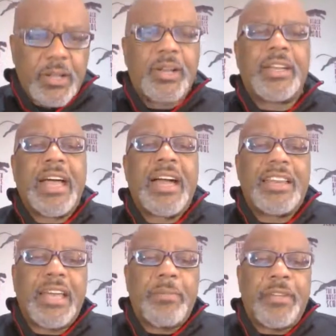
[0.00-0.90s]
a guy
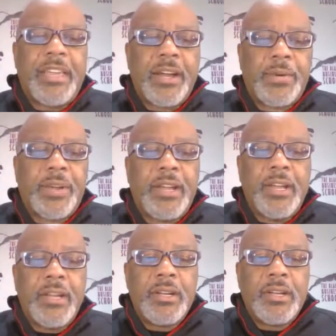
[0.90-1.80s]
named
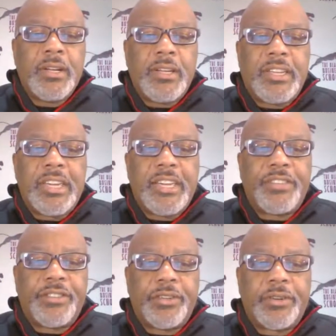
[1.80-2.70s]
Gary
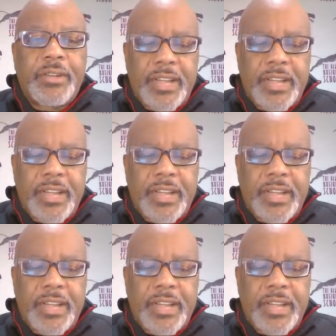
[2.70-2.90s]
Gensler.